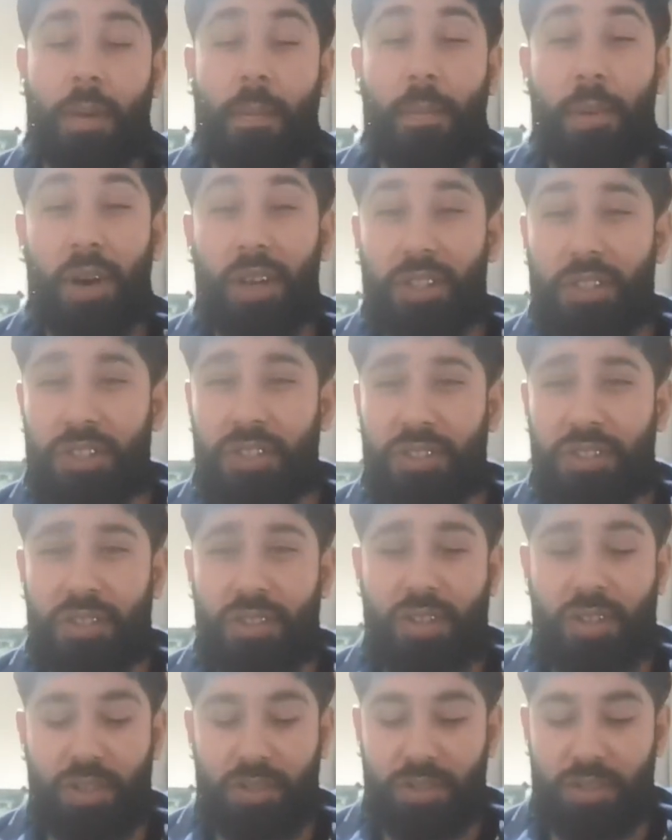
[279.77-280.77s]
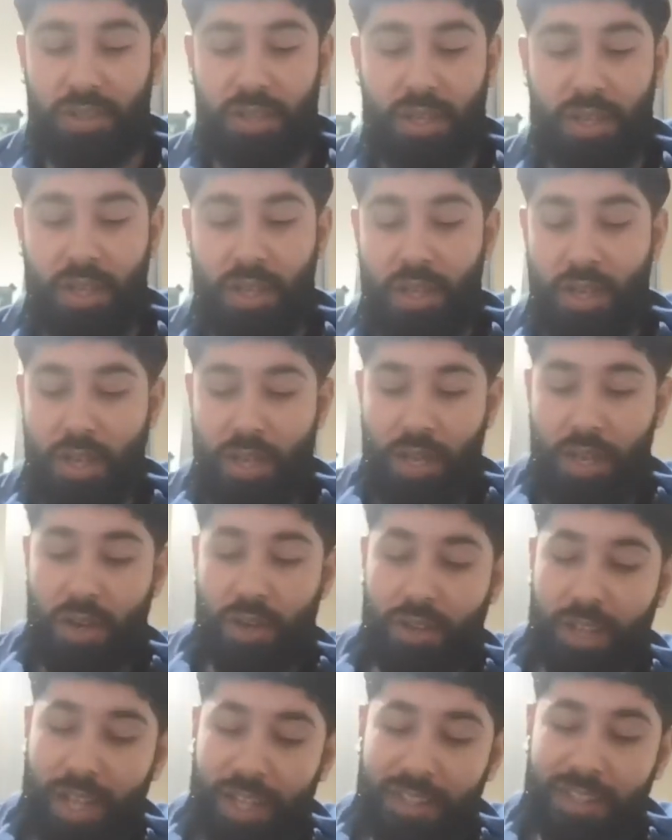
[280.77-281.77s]

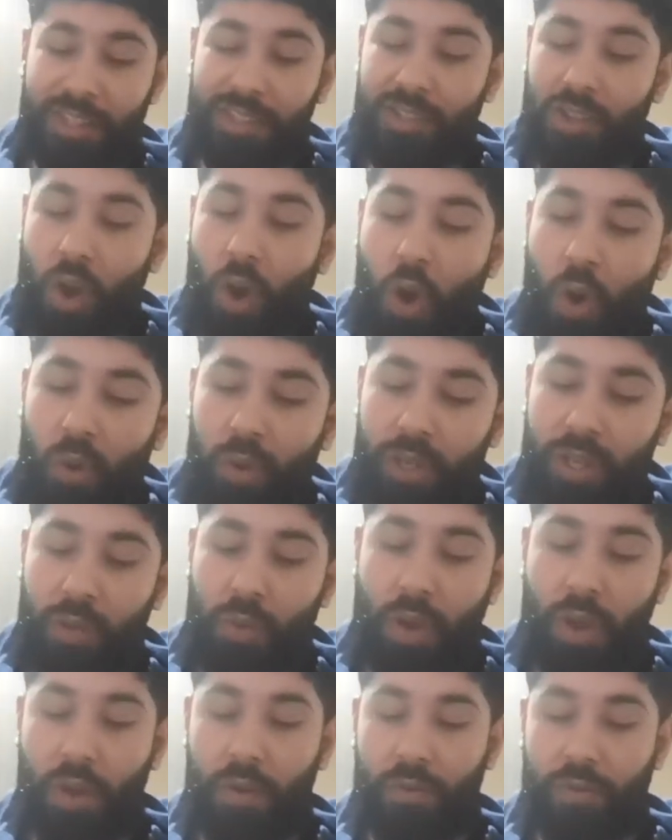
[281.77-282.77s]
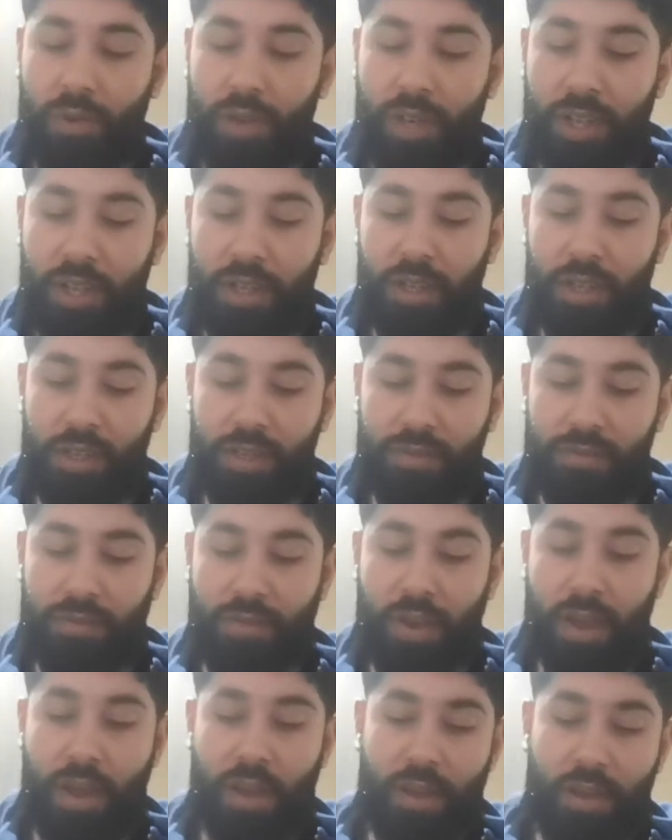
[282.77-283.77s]
You know, that's his only way of winning this
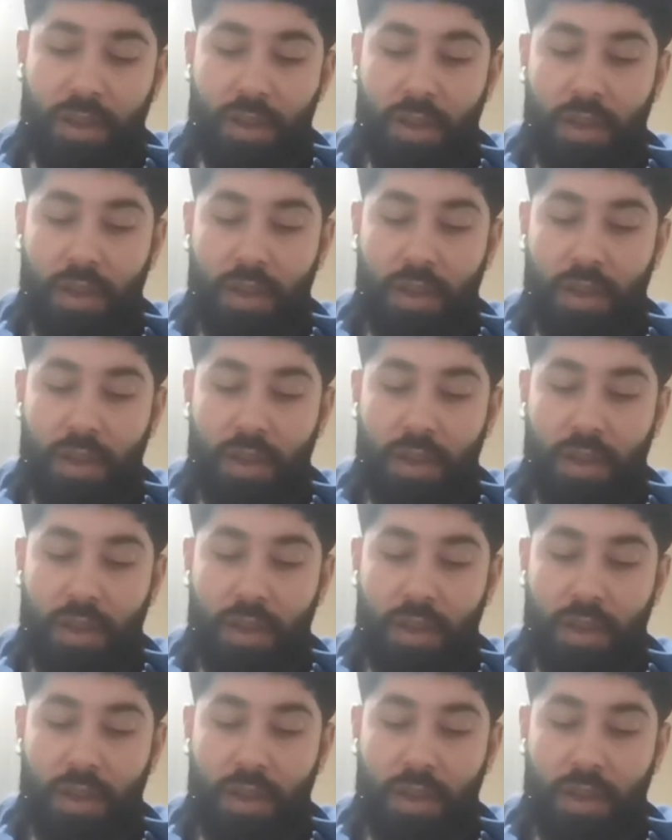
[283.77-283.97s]
fight,